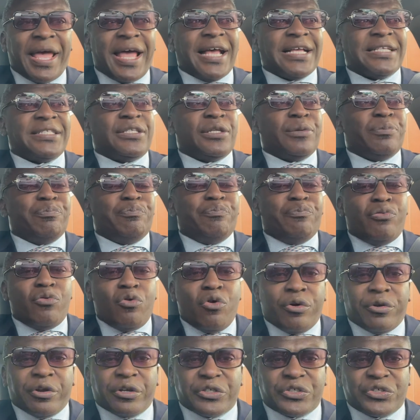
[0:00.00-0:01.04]
as the
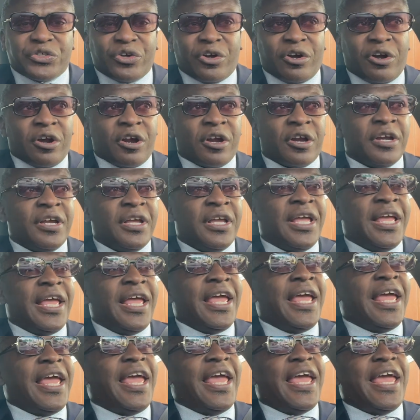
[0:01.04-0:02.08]
border czar
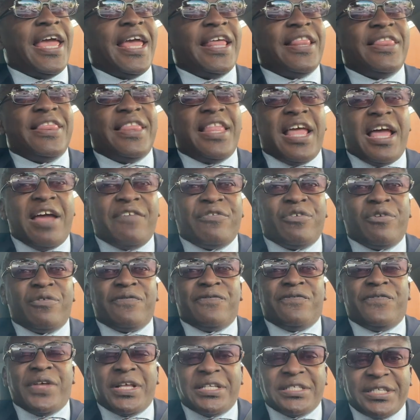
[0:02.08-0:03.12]
and never
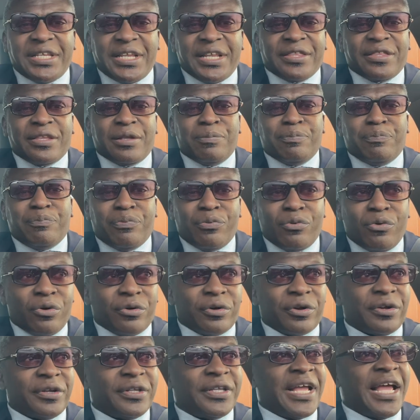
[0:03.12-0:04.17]
visited the
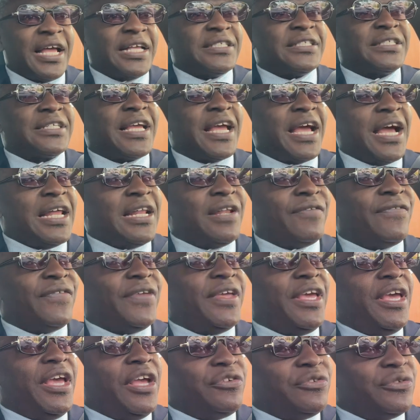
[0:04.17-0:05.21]
border. That's kind of
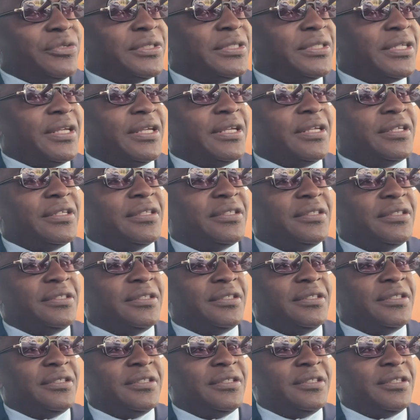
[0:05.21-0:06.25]
interesting.
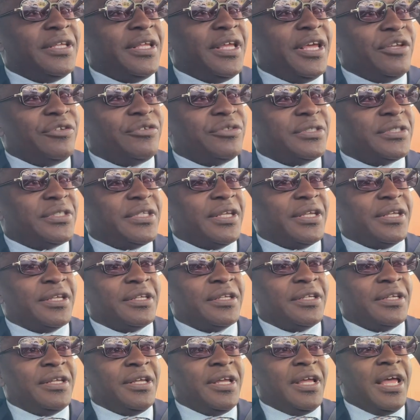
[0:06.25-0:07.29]
Interesting.
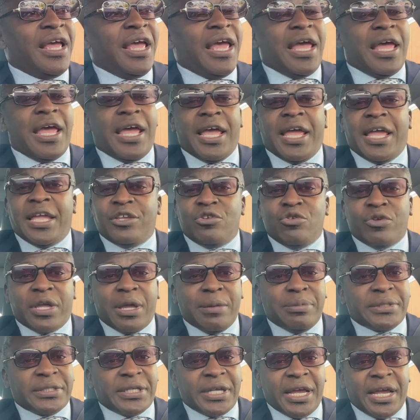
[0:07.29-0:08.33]
And you
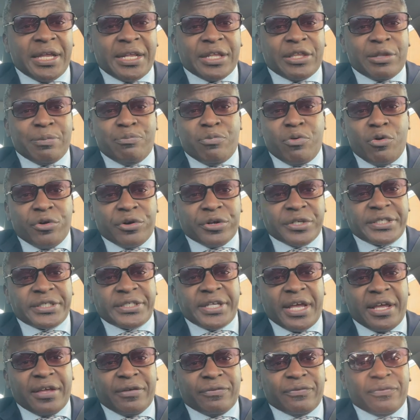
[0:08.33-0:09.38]
keep saying that the border's
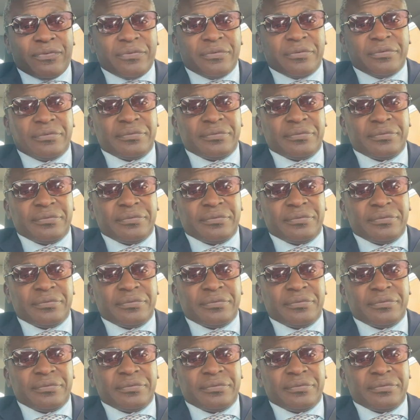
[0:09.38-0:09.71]
safe.